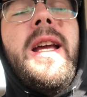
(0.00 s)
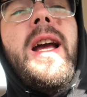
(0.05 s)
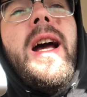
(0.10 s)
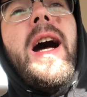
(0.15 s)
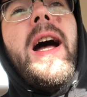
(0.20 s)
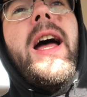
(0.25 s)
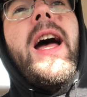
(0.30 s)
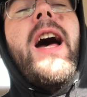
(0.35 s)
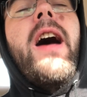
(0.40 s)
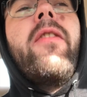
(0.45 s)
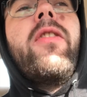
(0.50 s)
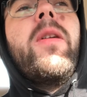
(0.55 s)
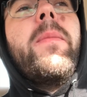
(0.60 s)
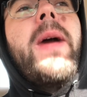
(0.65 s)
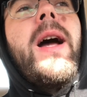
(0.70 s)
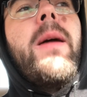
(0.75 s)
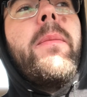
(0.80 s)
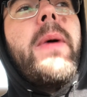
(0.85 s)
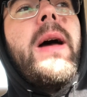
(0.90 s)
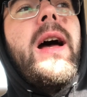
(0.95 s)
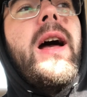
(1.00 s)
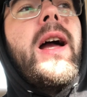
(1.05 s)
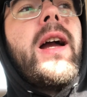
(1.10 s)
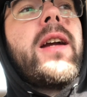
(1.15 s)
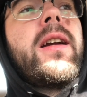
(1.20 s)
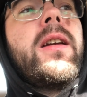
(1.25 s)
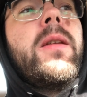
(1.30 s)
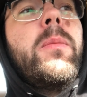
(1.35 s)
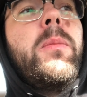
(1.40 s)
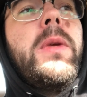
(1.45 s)
I have them out
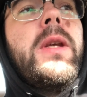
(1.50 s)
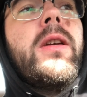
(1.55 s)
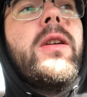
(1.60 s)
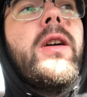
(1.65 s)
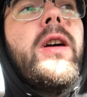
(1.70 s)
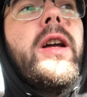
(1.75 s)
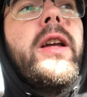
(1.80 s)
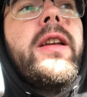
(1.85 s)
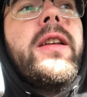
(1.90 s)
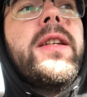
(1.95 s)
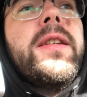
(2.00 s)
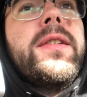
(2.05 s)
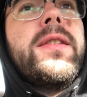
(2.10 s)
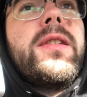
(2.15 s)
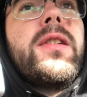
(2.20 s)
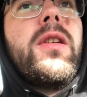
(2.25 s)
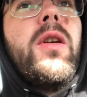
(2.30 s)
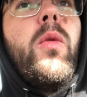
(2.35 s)
back because